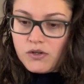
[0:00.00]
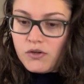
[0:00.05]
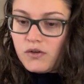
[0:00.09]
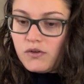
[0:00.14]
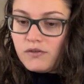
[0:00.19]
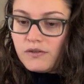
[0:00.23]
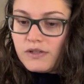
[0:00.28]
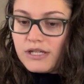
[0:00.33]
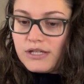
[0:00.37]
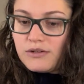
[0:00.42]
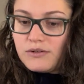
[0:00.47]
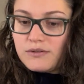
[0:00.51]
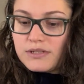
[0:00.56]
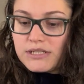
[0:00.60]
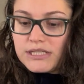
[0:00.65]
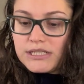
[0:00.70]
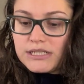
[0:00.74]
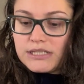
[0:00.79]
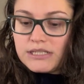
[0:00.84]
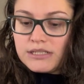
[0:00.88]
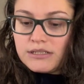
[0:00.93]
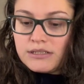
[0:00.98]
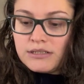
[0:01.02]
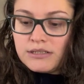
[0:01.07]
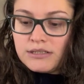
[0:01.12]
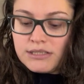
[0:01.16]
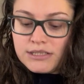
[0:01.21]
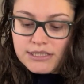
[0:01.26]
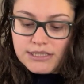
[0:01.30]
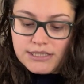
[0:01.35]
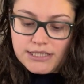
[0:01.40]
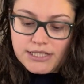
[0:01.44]
Hopefully I don't need
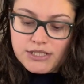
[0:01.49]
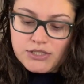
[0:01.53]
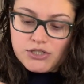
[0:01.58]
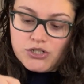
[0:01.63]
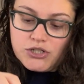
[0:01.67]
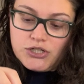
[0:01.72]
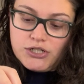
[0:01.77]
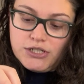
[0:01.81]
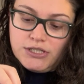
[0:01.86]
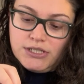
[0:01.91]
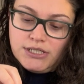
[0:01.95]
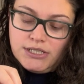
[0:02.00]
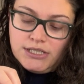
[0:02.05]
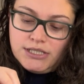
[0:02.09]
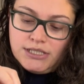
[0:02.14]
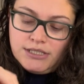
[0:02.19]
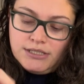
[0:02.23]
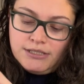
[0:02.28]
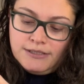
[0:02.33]
scissors.